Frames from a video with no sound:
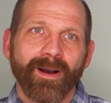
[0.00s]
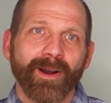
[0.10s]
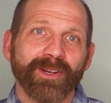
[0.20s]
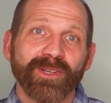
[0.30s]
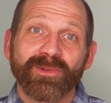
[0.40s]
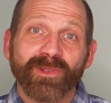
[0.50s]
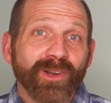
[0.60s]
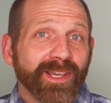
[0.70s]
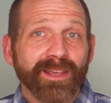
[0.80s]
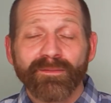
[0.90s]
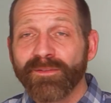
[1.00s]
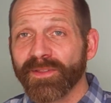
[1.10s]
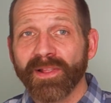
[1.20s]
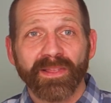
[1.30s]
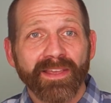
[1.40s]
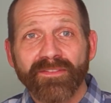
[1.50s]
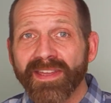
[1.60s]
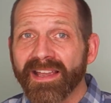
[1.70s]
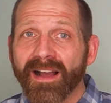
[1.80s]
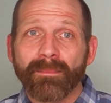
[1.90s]
Are you looking for the
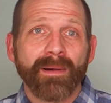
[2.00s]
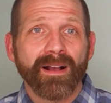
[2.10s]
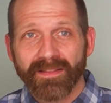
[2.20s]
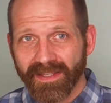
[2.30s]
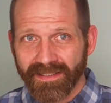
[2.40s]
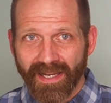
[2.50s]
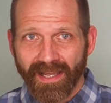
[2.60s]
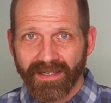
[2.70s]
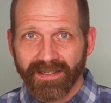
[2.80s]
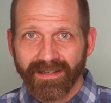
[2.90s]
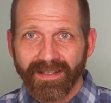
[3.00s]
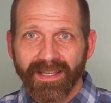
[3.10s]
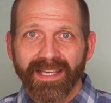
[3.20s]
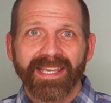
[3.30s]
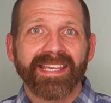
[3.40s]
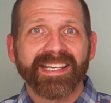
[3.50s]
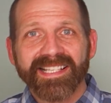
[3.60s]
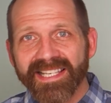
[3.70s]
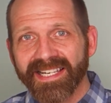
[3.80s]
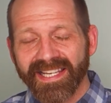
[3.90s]
living among the dead? He
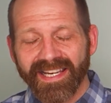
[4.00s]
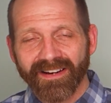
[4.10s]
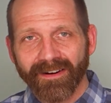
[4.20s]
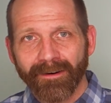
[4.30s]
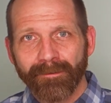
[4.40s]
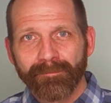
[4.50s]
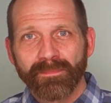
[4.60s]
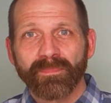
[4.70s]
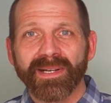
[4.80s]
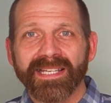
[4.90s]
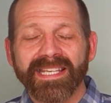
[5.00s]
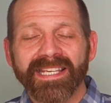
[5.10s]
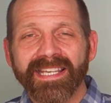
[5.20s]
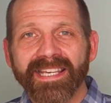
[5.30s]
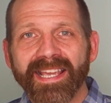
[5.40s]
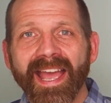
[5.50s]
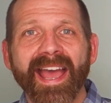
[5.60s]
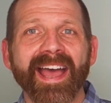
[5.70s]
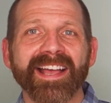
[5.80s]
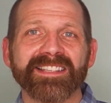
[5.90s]
isn't here, but he
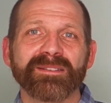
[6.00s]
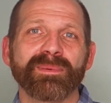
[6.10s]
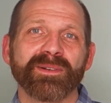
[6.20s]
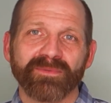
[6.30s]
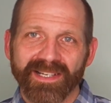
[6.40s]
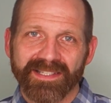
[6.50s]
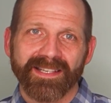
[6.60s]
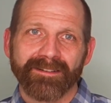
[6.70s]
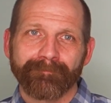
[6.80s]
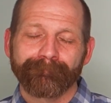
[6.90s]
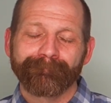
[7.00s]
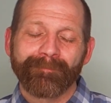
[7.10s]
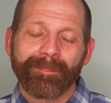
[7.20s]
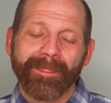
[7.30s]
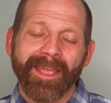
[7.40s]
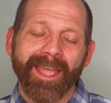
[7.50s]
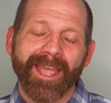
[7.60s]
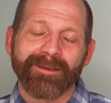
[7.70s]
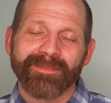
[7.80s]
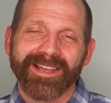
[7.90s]
has been risen.
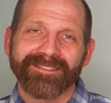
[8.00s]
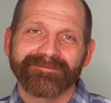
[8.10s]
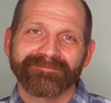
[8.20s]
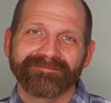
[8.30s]
Amen.